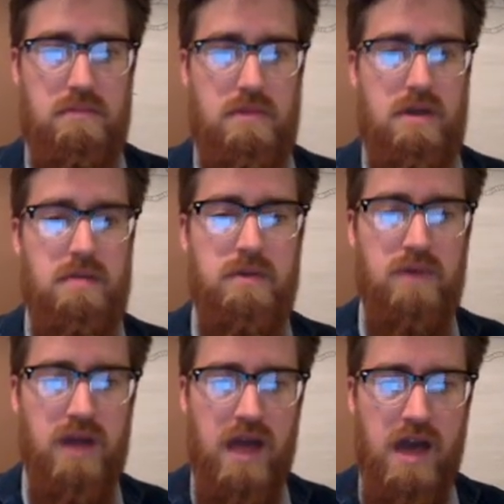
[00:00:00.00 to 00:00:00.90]
how many would
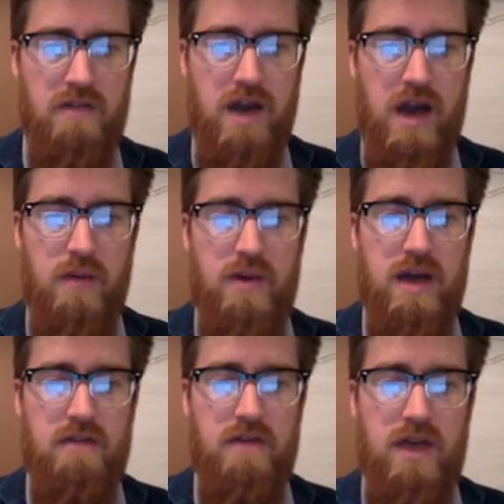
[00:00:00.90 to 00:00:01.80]
I have? I would
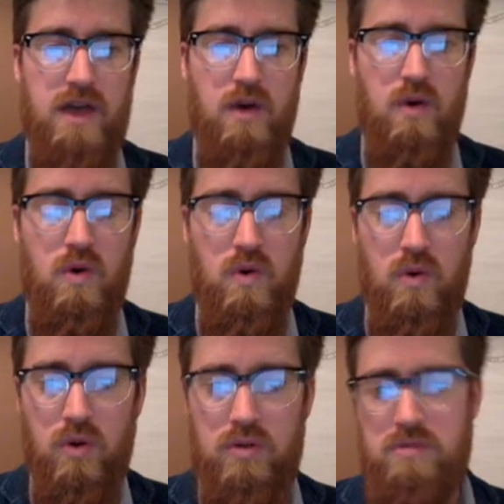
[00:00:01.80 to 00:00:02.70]
have a
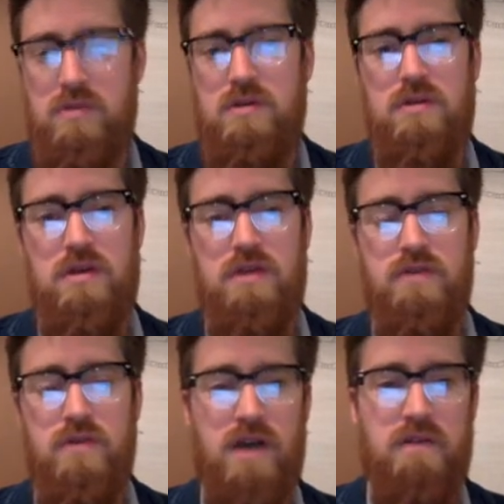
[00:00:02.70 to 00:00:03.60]
whole. If
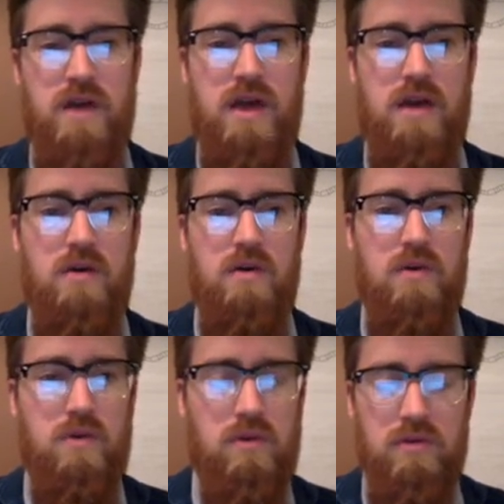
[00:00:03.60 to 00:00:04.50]
you have a
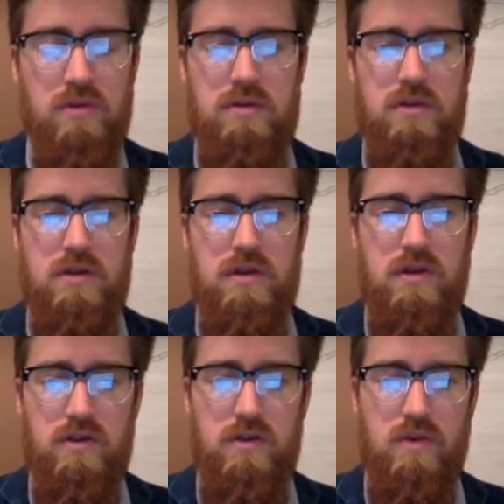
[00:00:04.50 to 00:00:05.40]
whole,
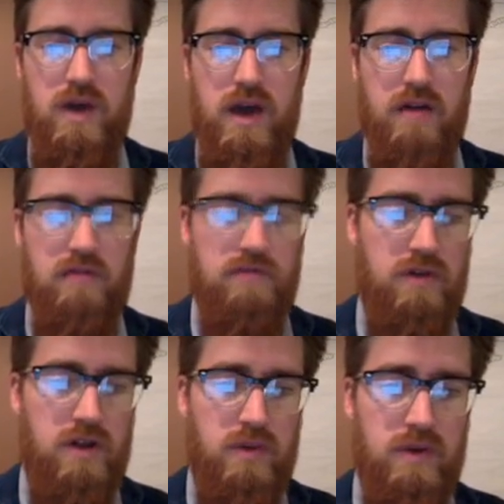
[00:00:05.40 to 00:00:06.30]
you have,
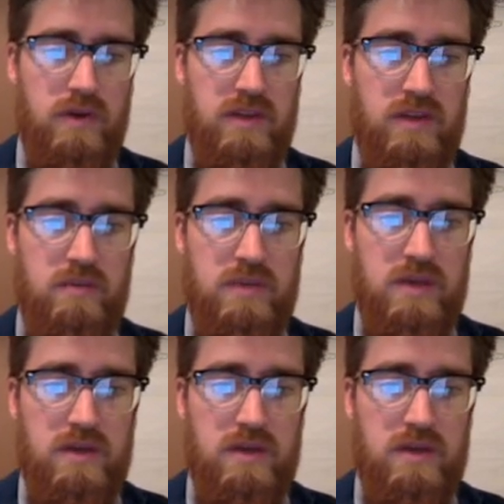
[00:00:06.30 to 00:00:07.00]
another way to write that would be